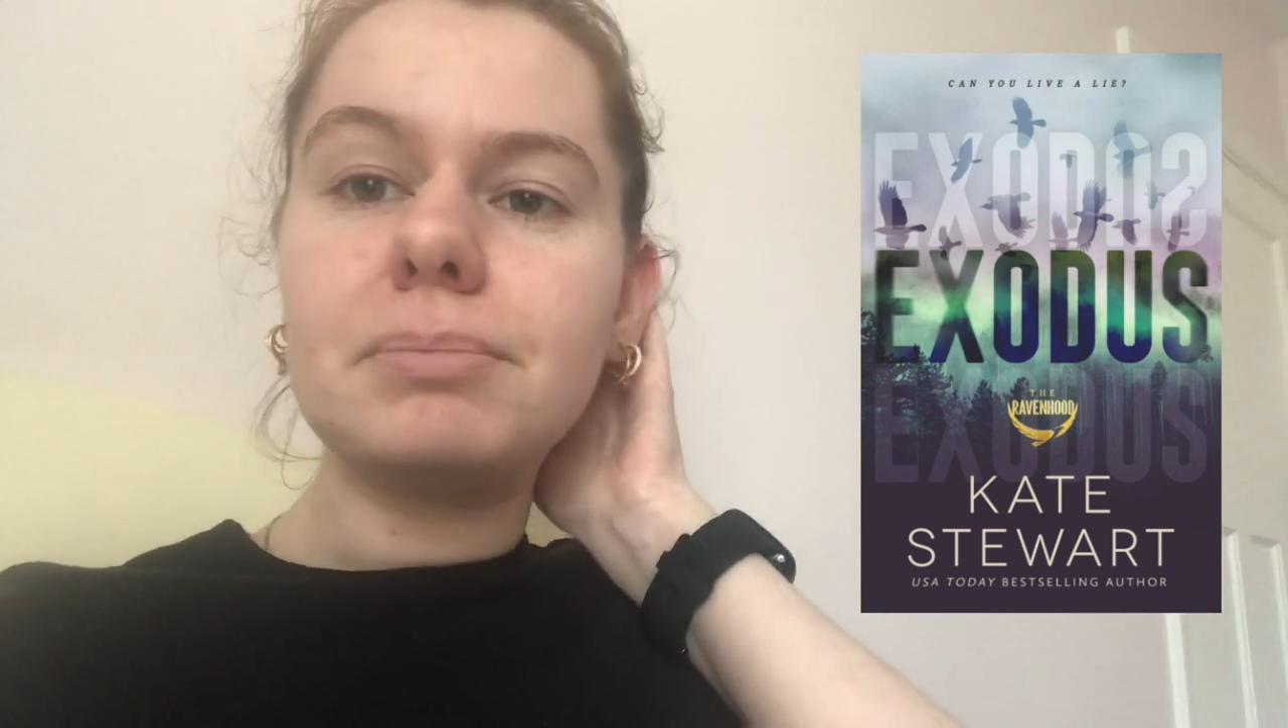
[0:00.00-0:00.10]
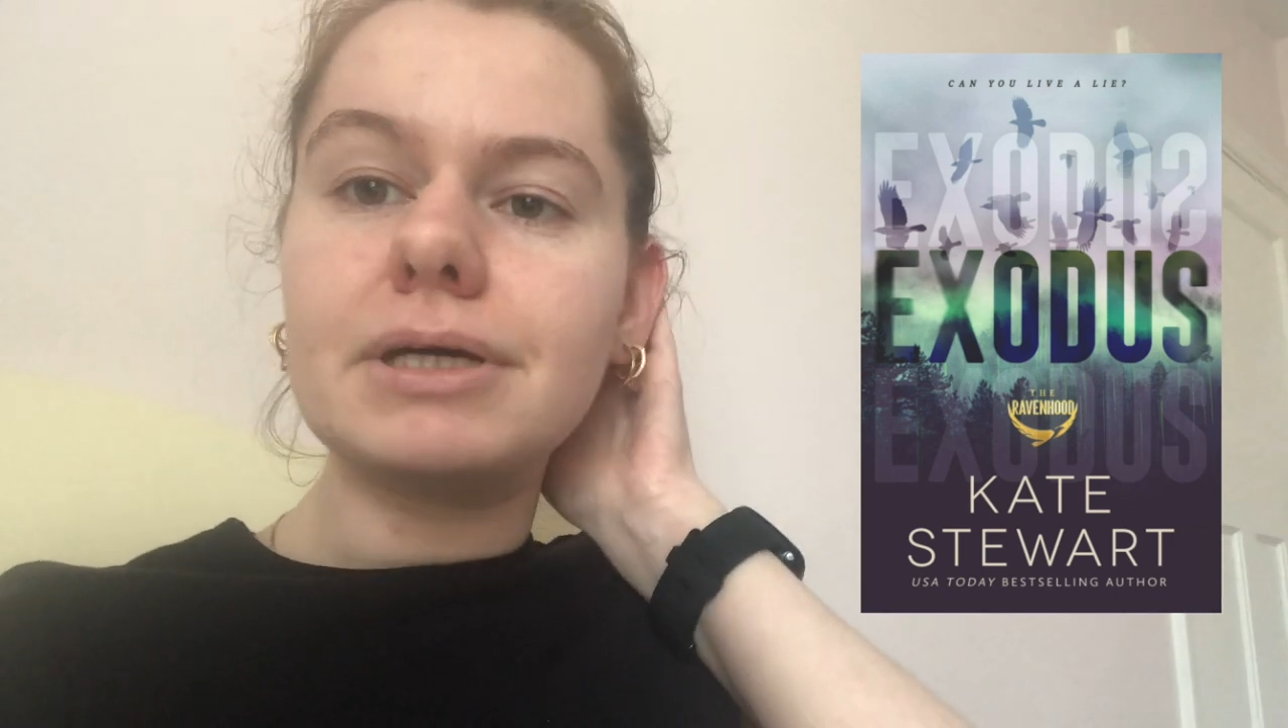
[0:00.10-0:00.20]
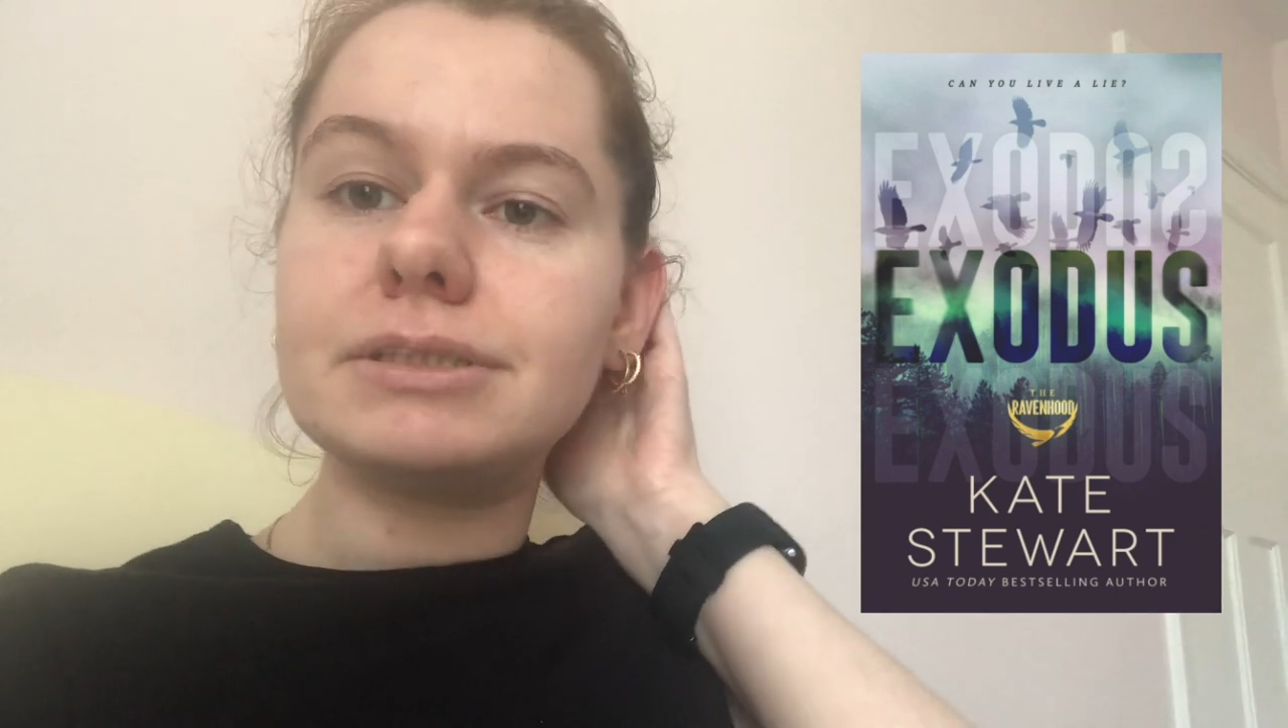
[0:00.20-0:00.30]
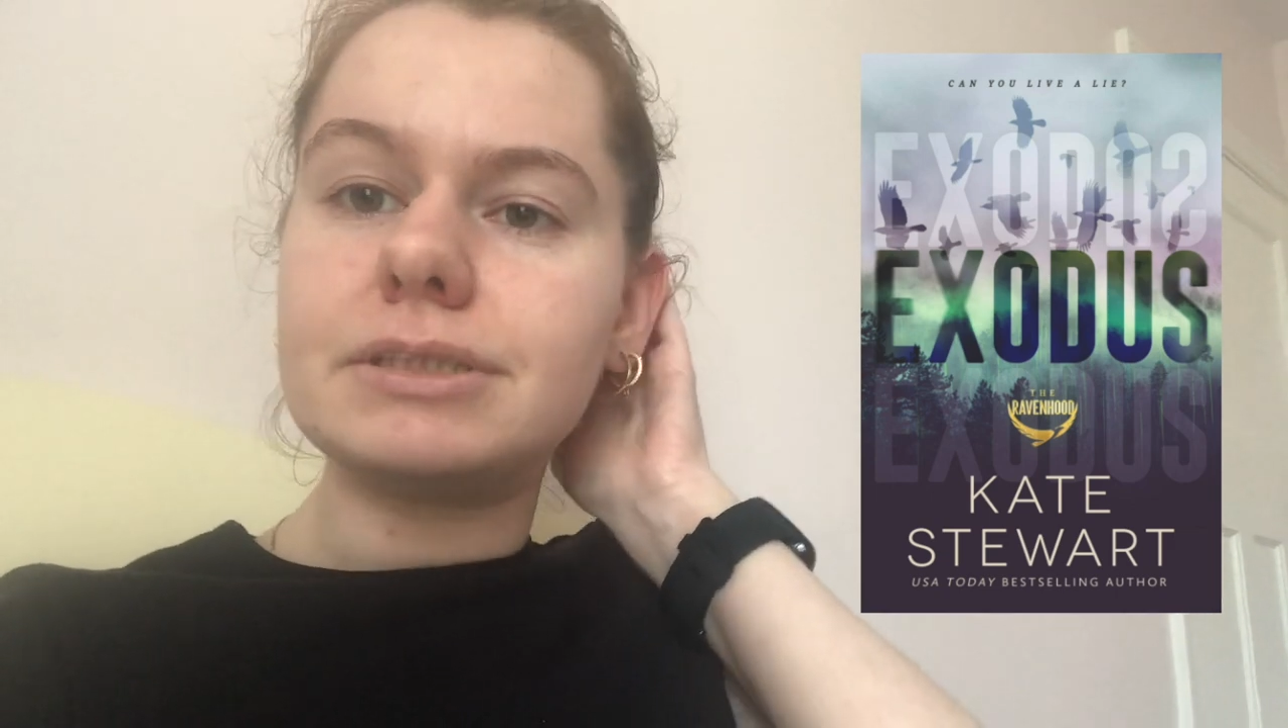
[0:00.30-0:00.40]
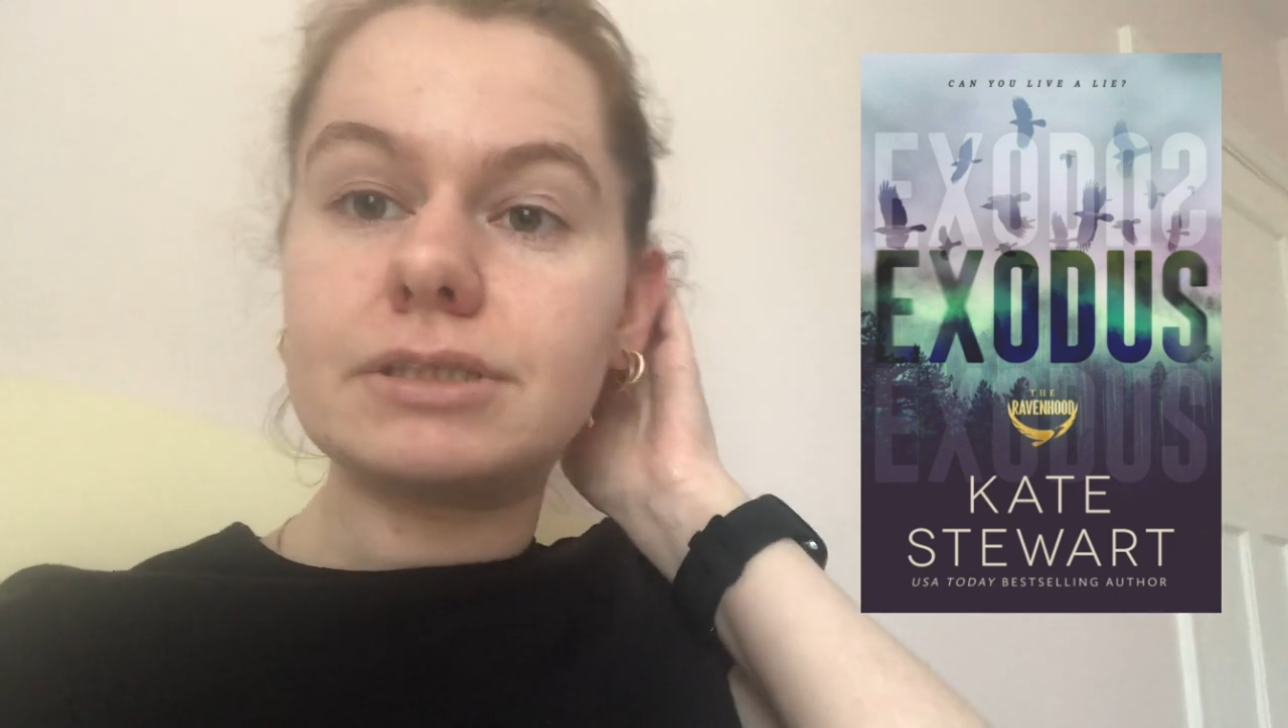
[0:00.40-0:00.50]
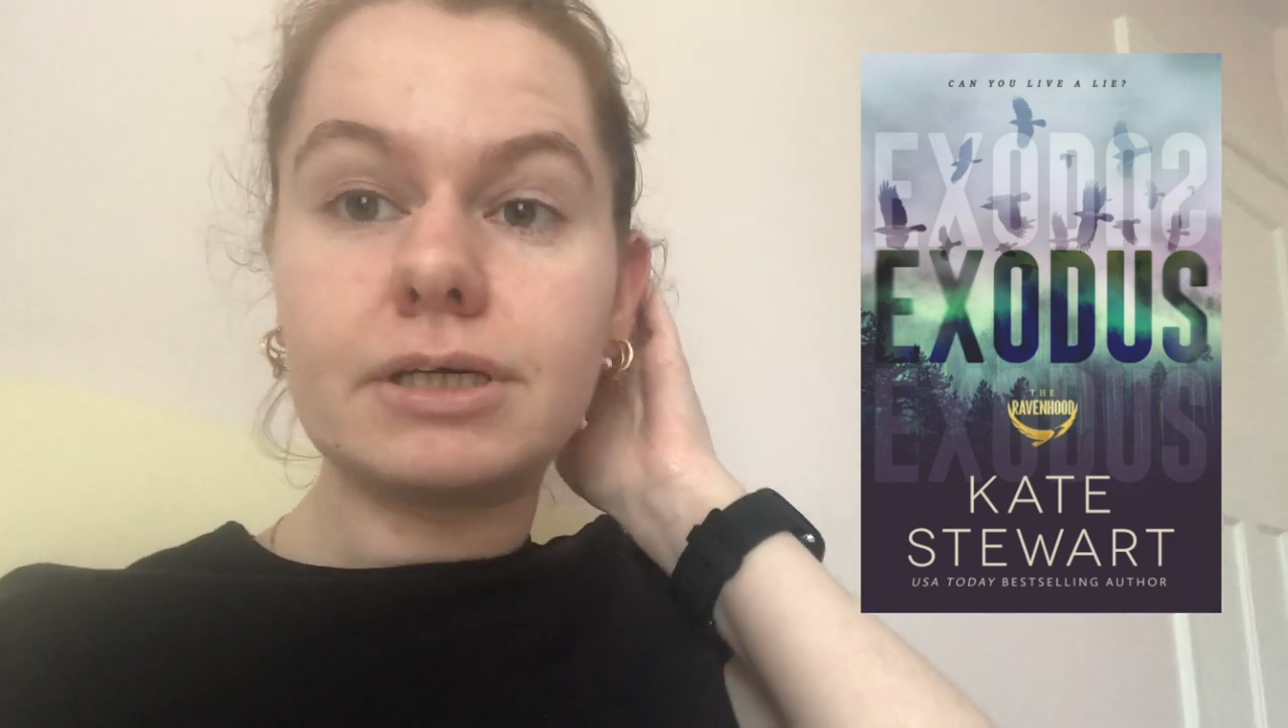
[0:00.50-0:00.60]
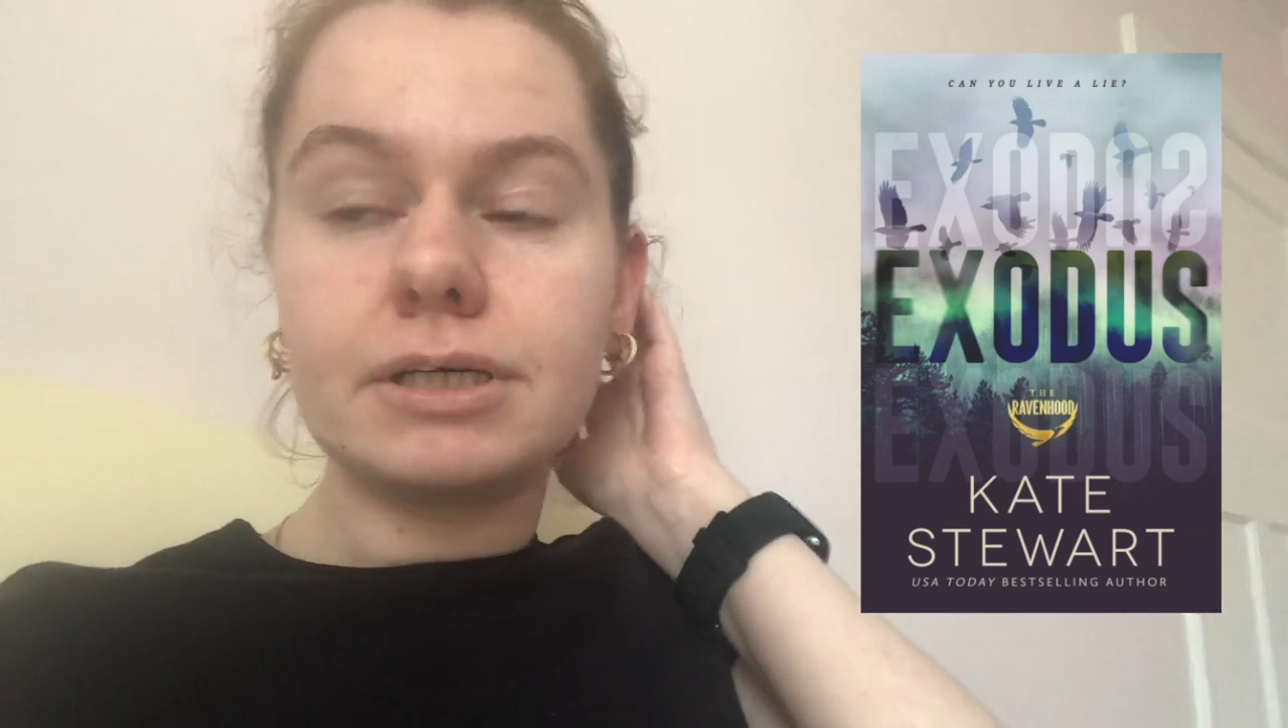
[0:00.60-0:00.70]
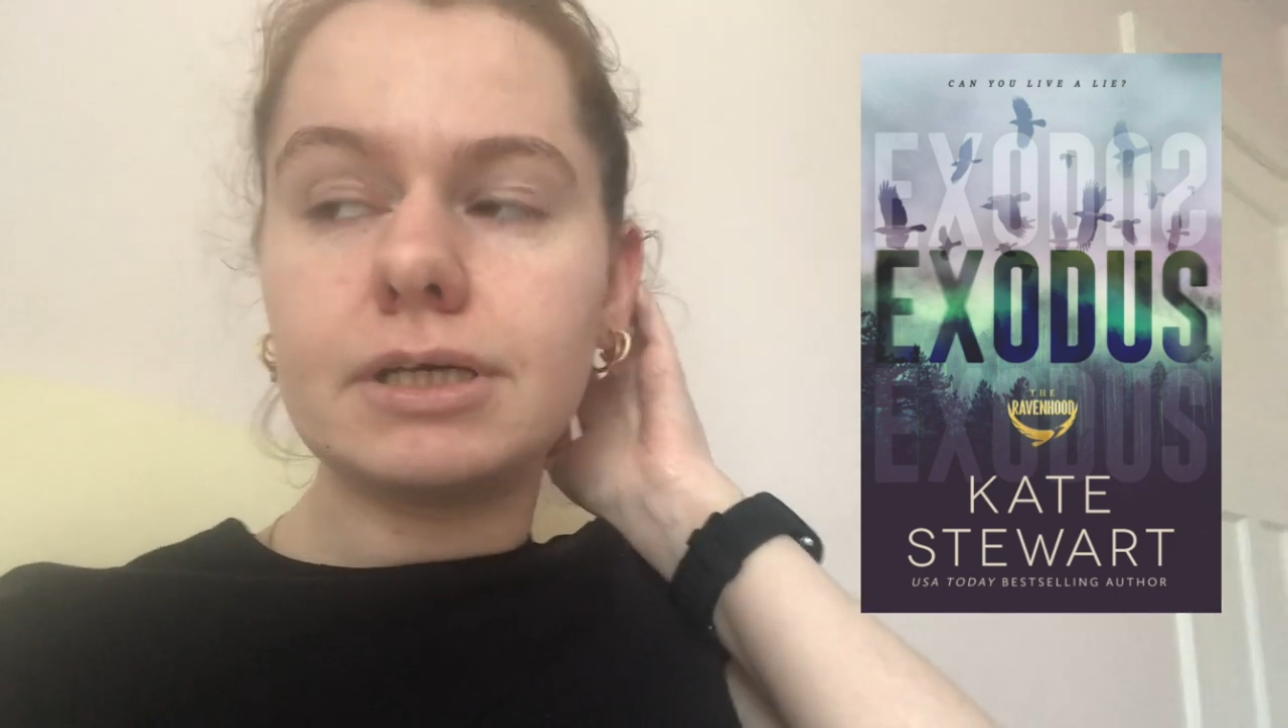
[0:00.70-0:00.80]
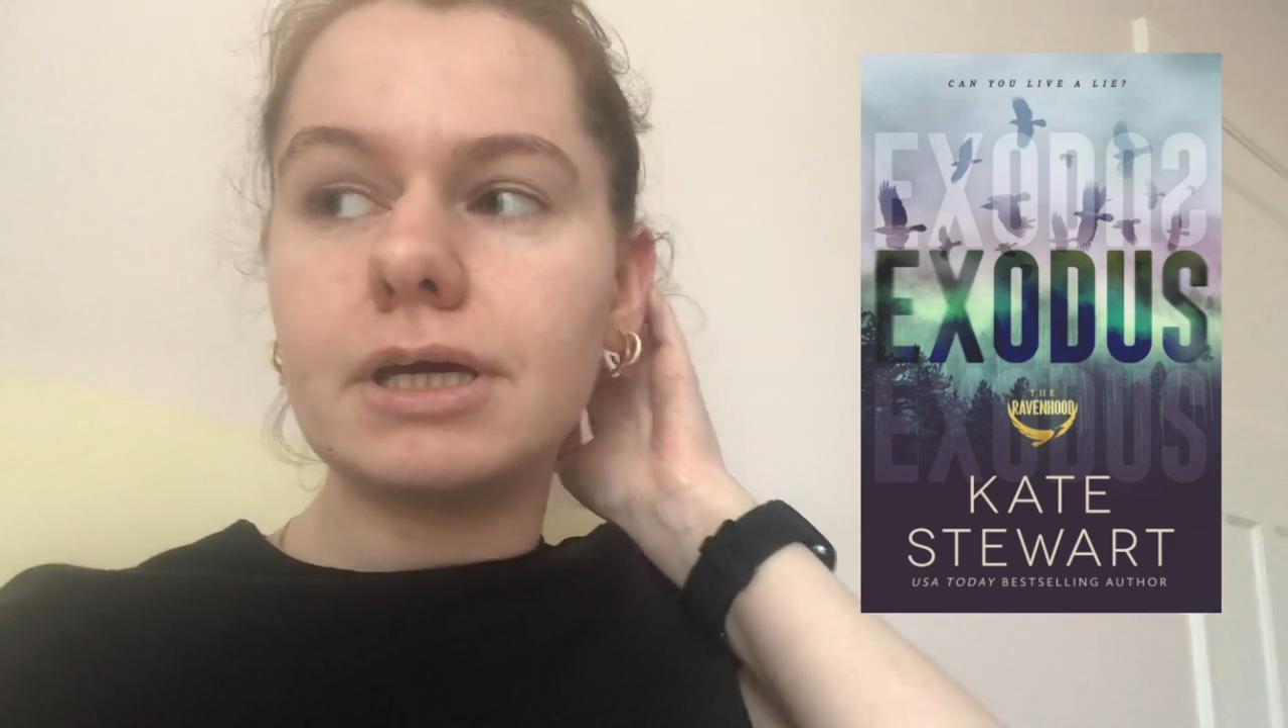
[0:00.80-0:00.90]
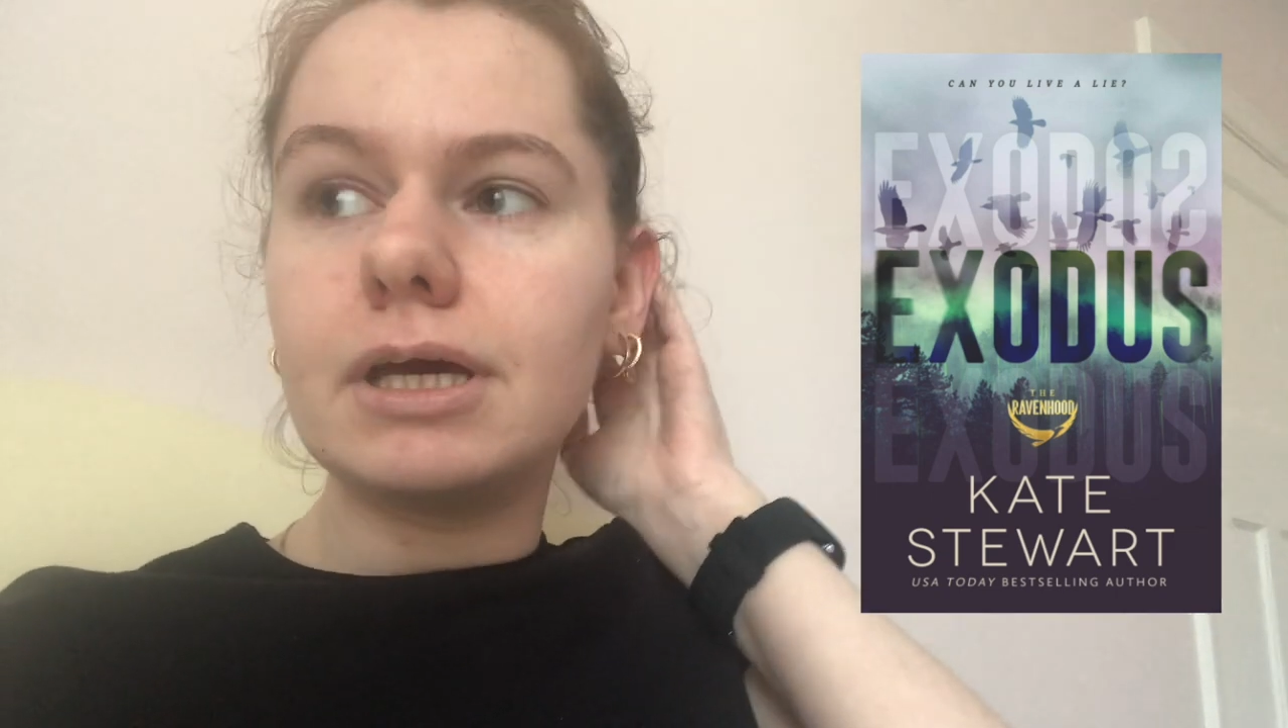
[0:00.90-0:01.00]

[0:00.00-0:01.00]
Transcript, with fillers: bed tonight